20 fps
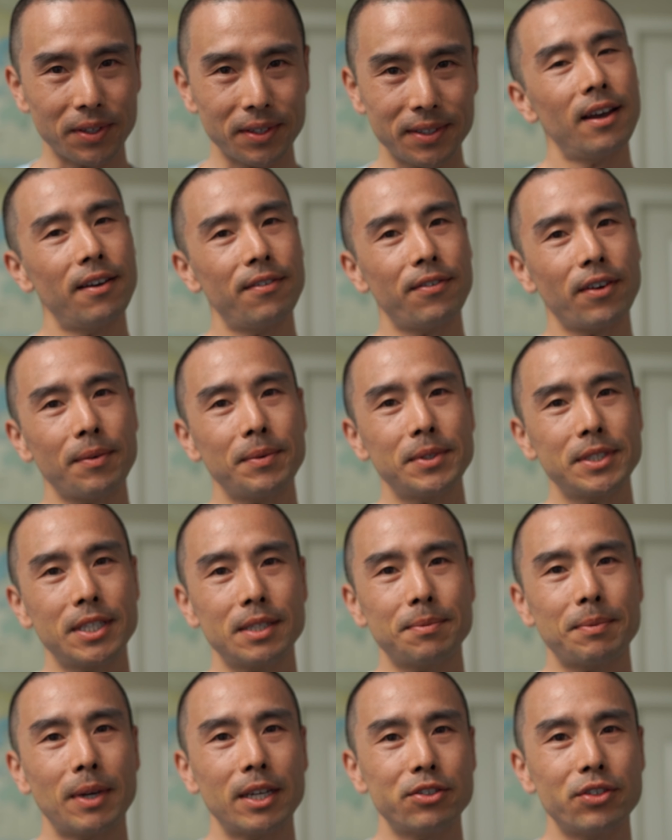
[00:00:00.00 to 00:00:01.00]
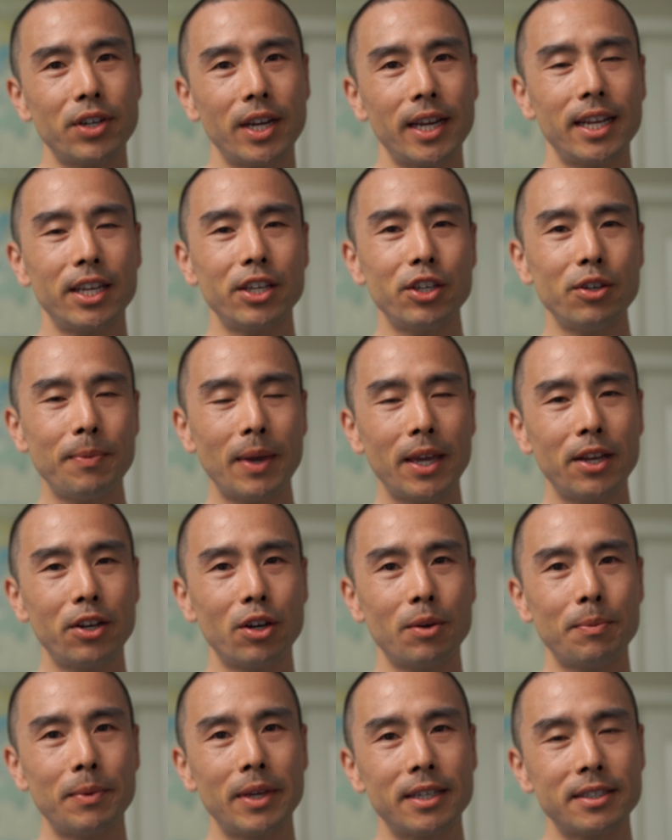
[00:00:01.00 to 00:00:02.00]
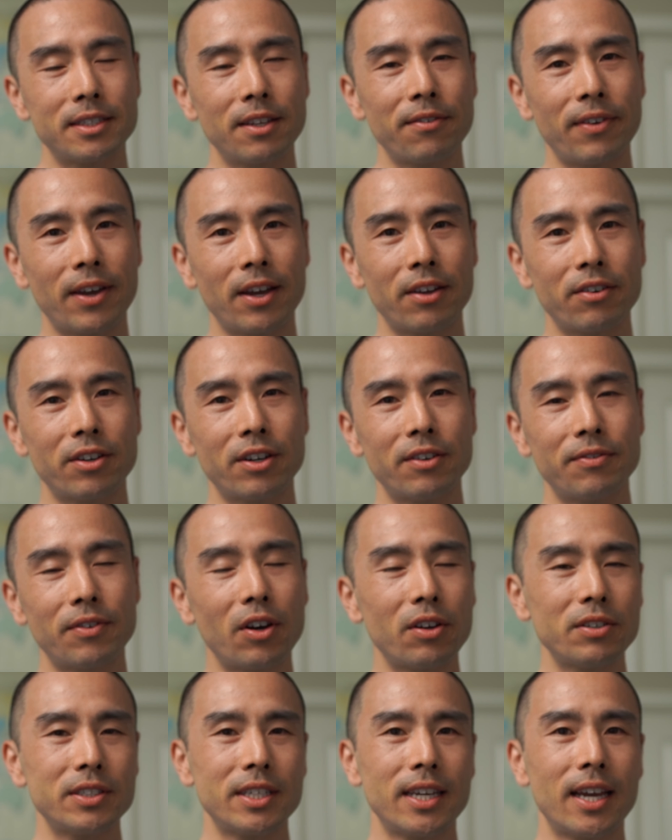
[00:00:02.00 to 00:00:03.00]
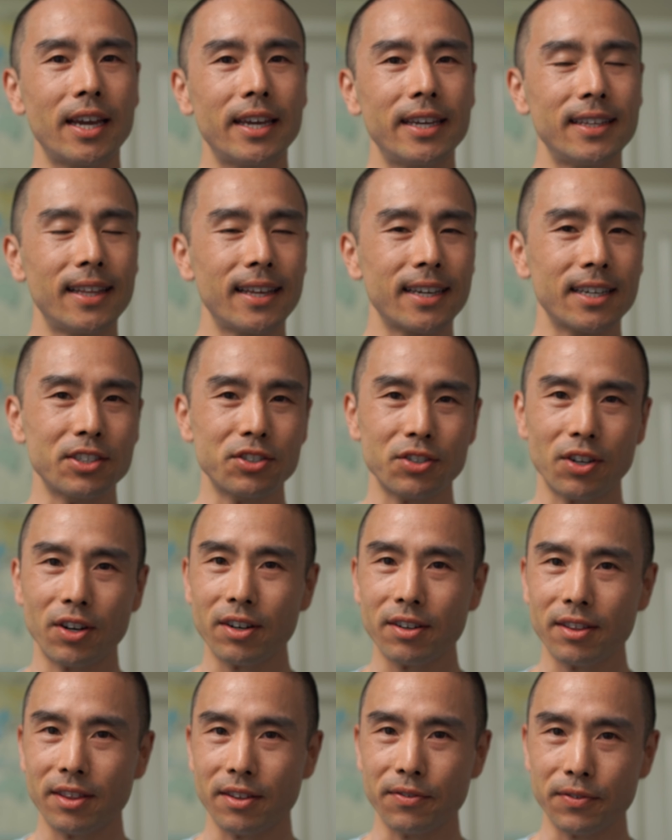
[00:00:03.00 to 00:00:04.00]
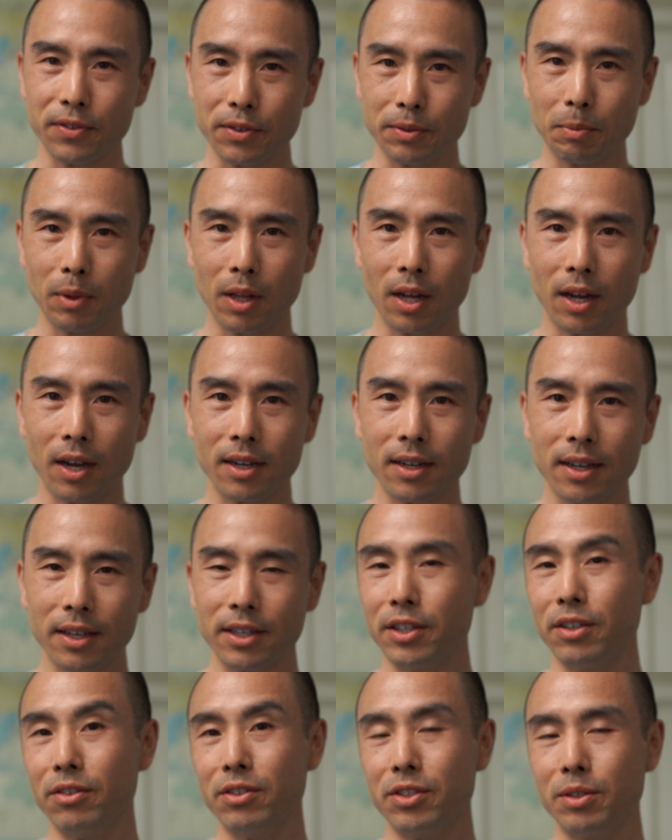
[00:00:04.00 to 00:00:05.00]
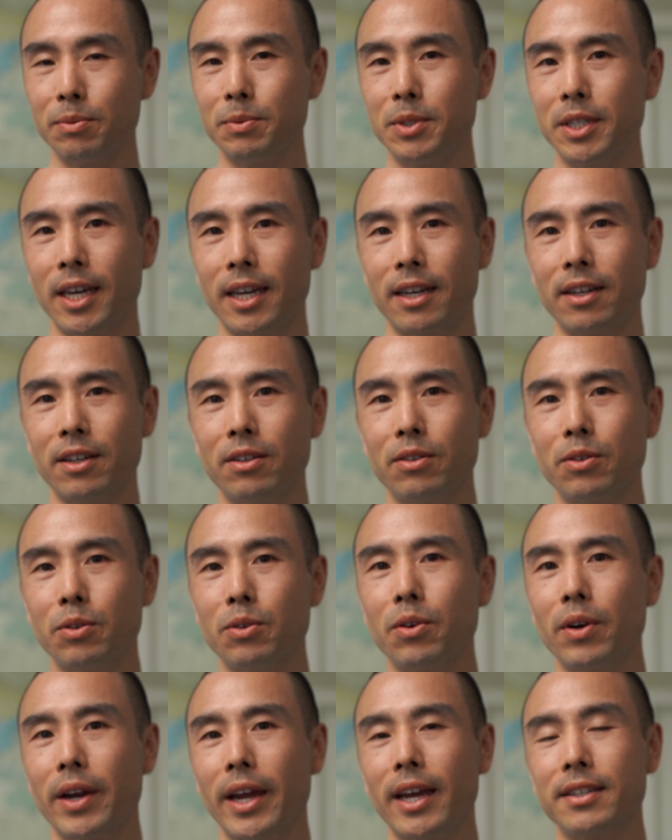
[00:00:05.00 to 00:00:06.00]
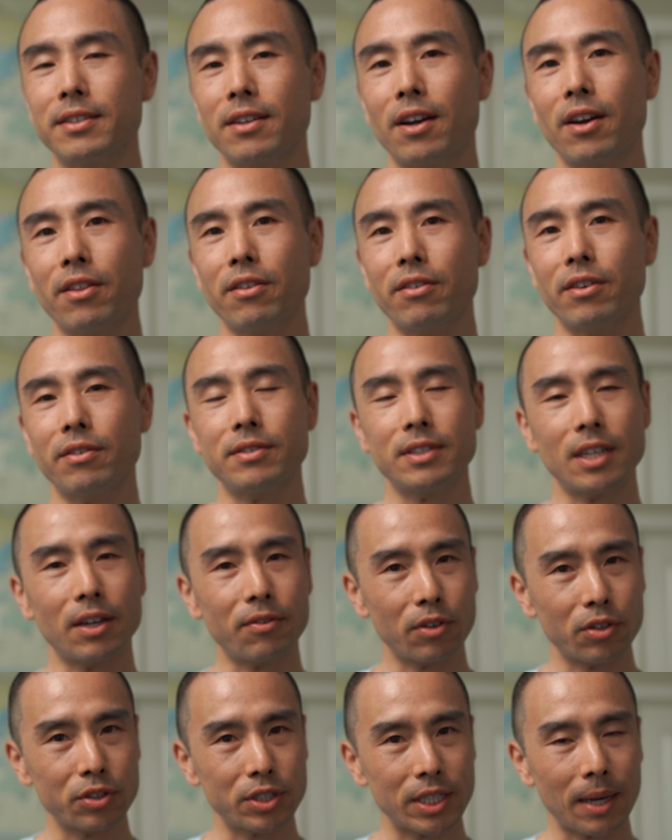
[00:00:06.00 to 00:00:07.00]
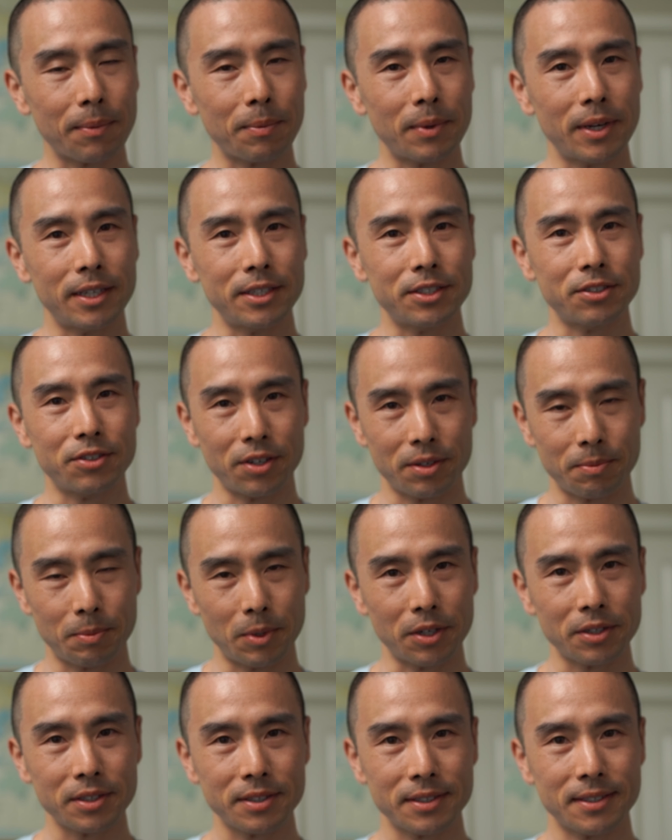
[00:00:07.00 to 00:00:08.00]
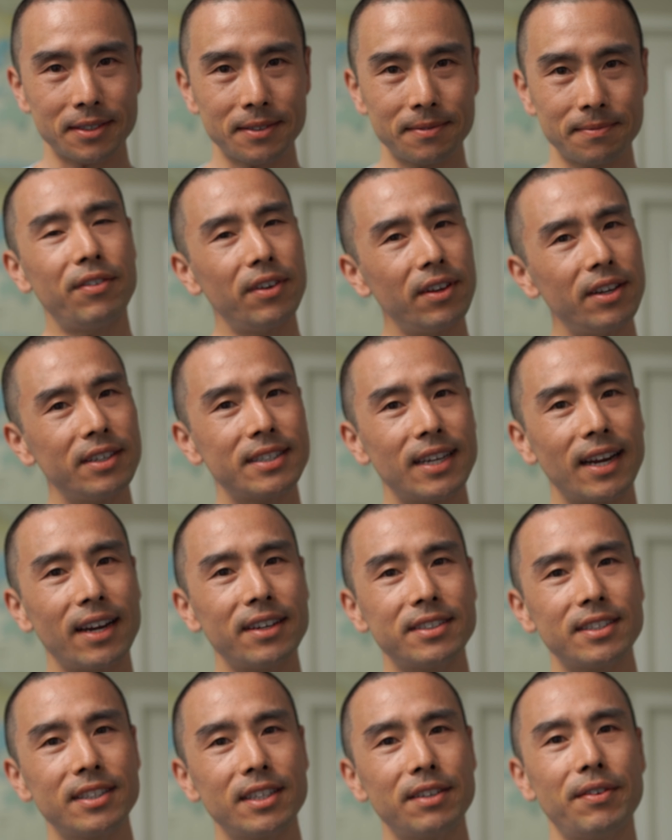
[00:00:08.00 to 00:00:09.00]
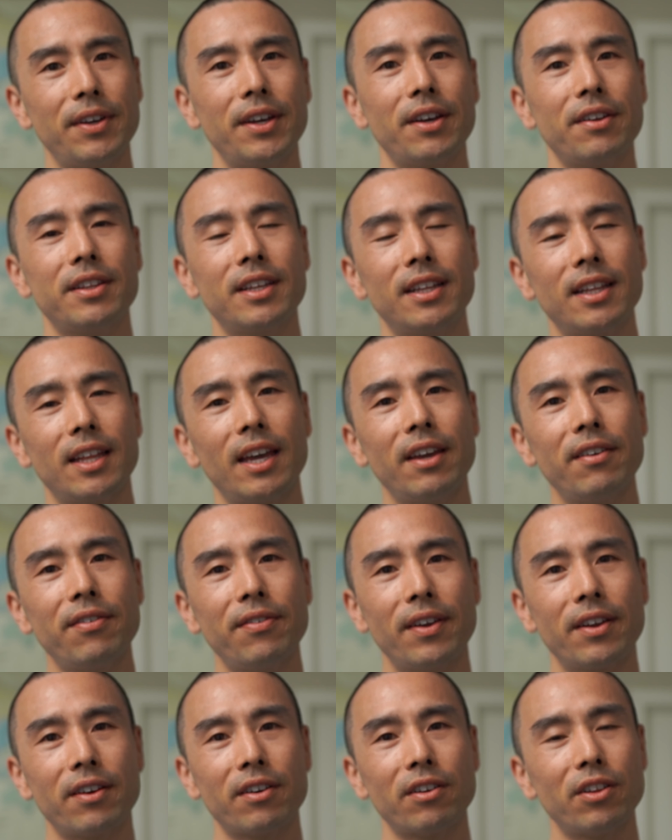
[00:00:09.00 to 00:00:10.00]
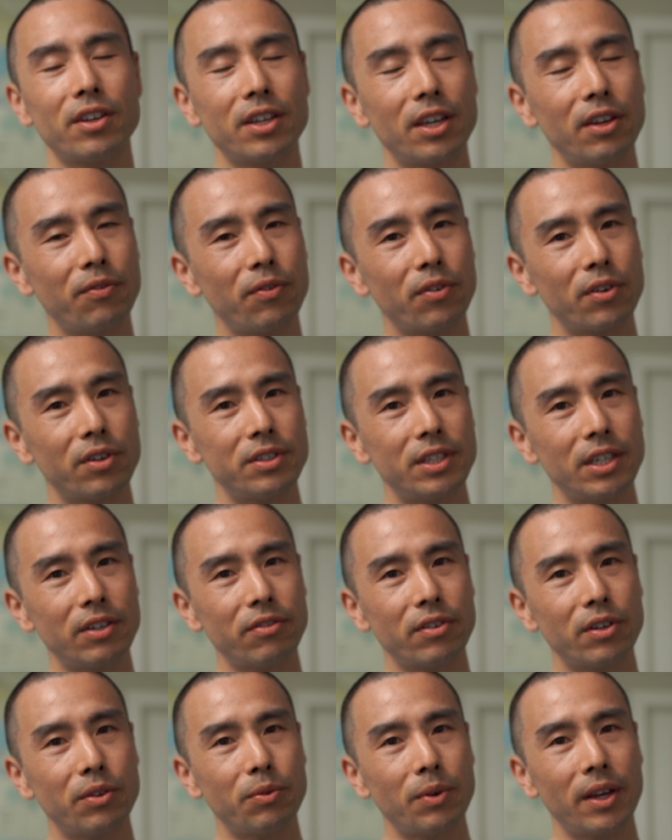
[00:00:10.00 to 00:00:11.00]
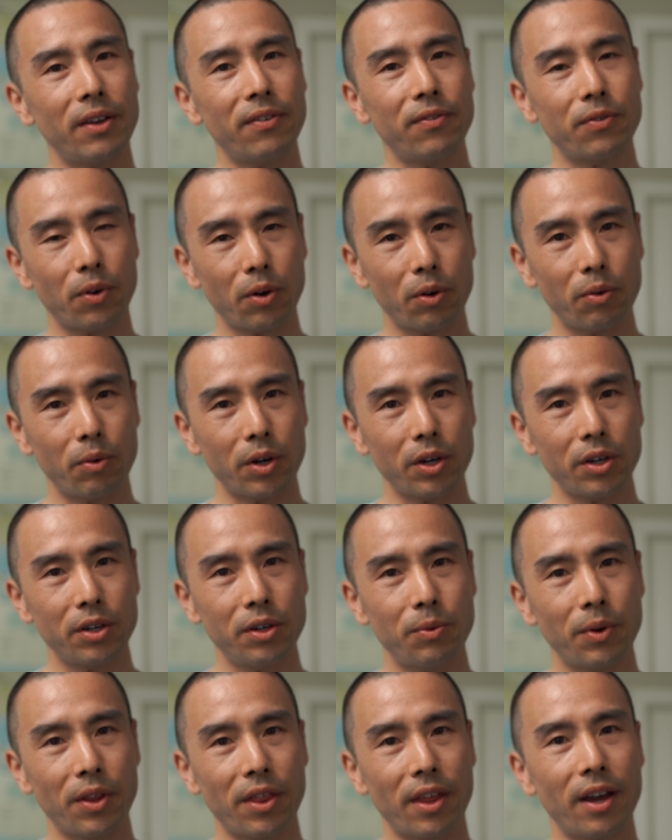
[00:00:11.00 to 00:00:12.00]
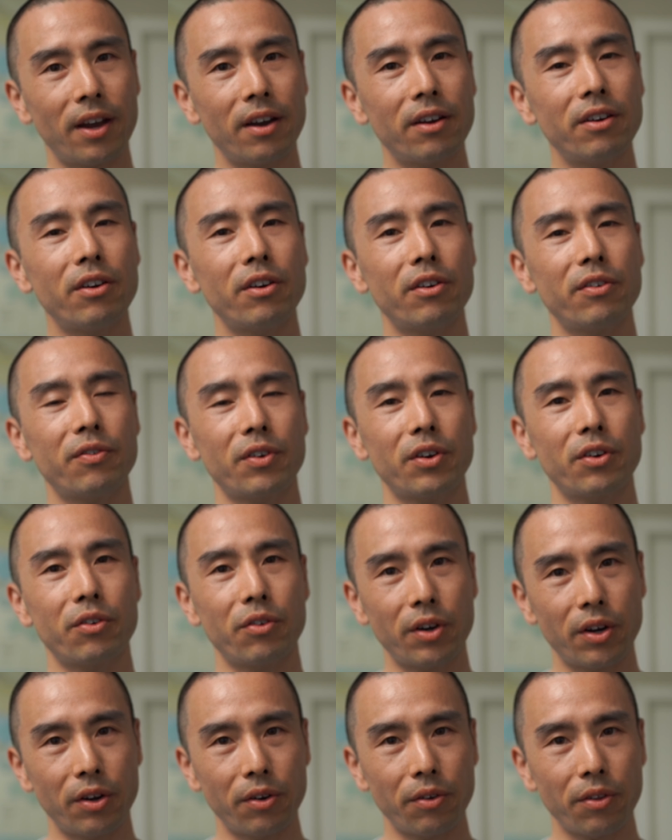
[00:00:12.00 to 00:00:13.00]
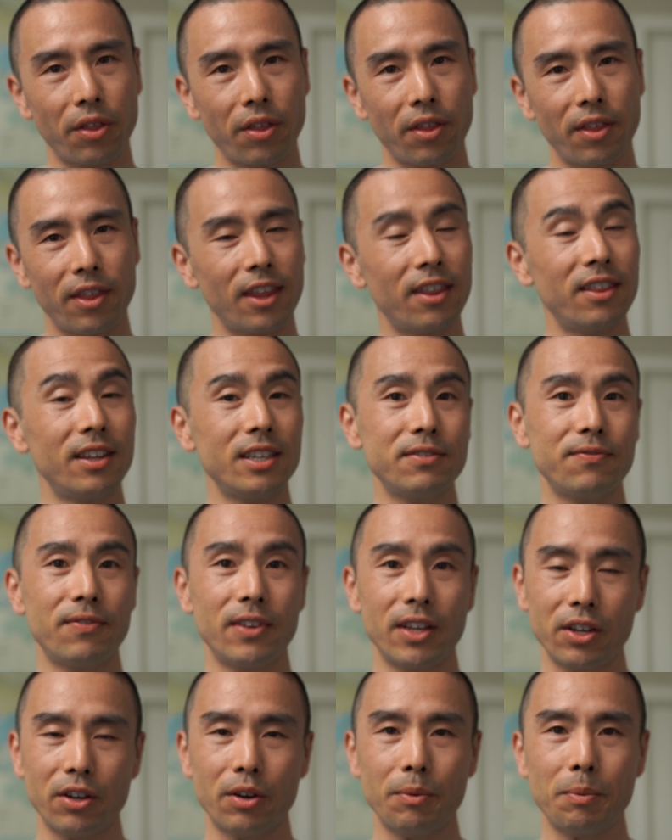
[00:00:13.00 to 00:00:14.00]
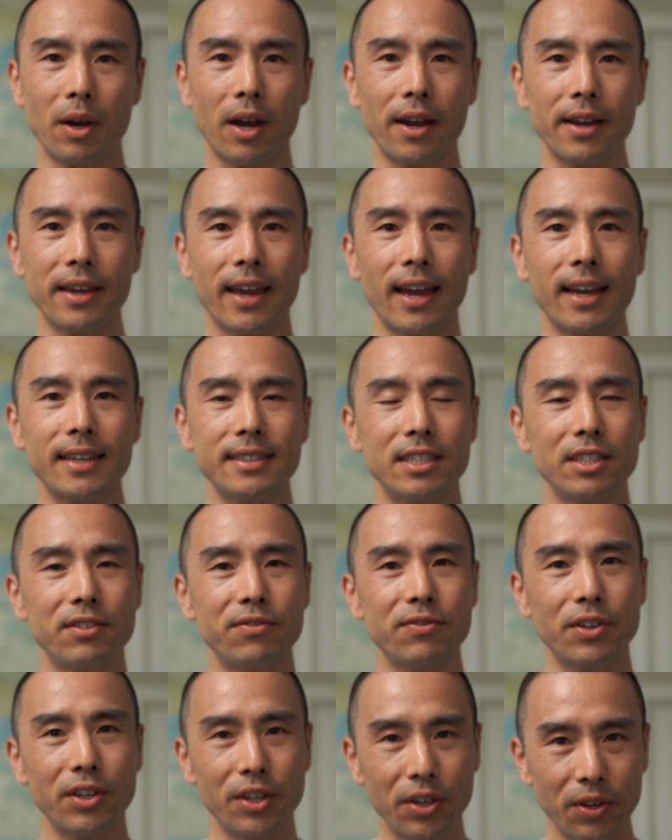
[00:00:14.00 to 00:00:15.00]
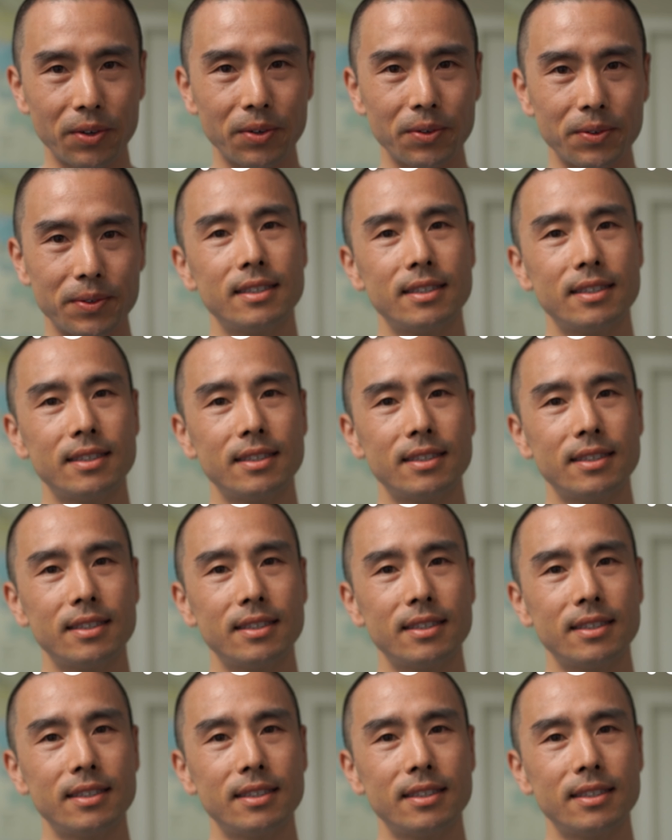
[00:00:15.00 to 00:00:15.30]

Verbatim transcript: A pharmacist by training, you may know me as the founder of All Day I Eat Like a Shark, the food blog, YouTube channel, or as author of several Japanese cookbooks. If you desire to live a healthy life and are looking for a different way forward with a hunger for growth, then this video podcast is for you.